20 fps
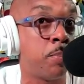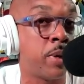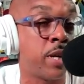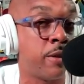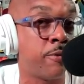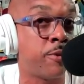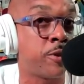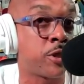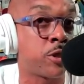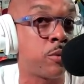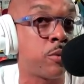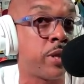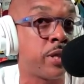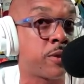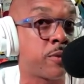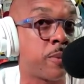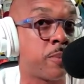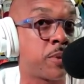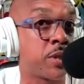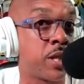We paid for
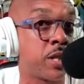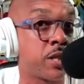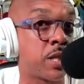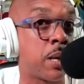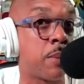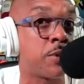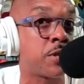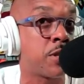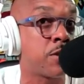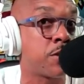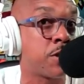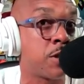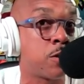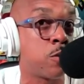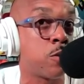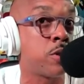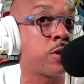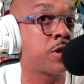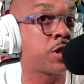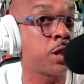students from St. Thomas
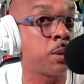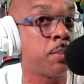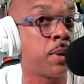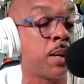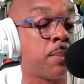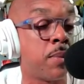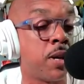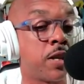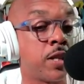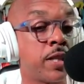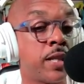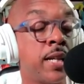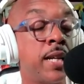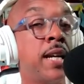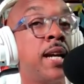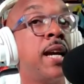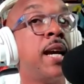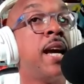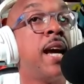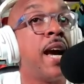and St. Croix to see Bob
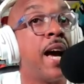Marley.